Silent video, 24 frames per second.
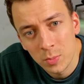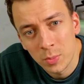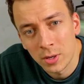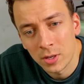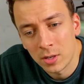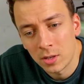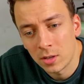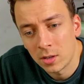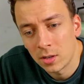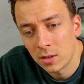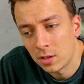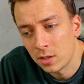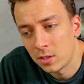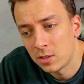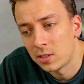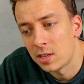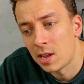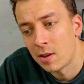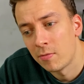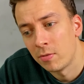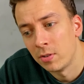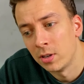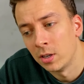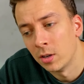but it's
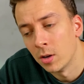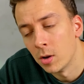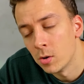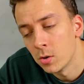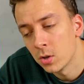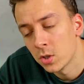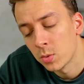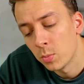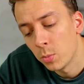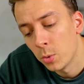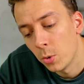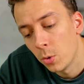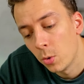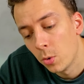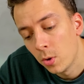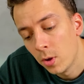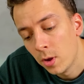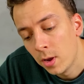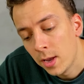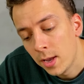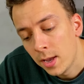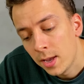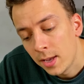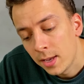definitely noticeable.
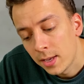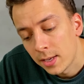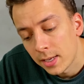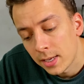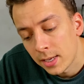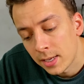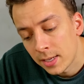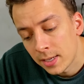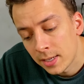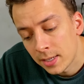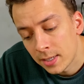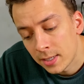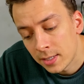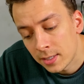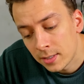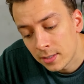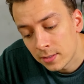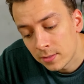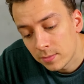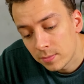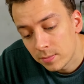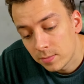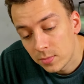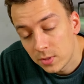
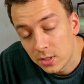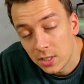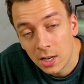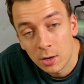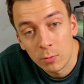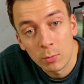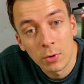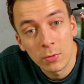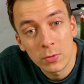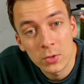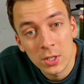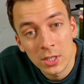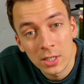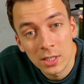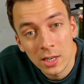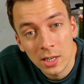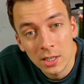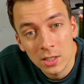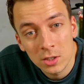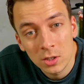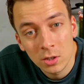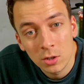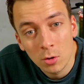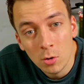And yeah, we've seen
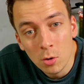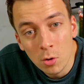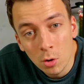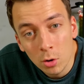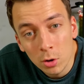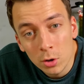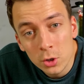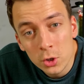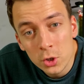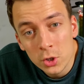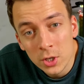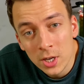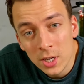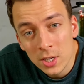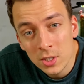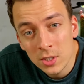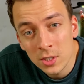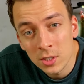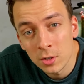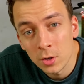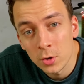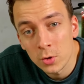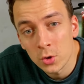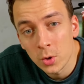that color change
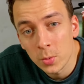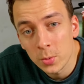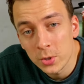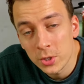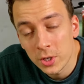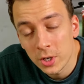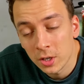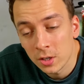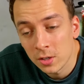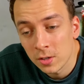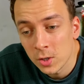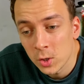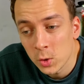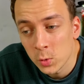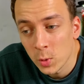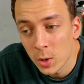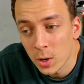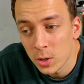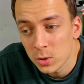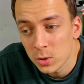in the drop checker as well,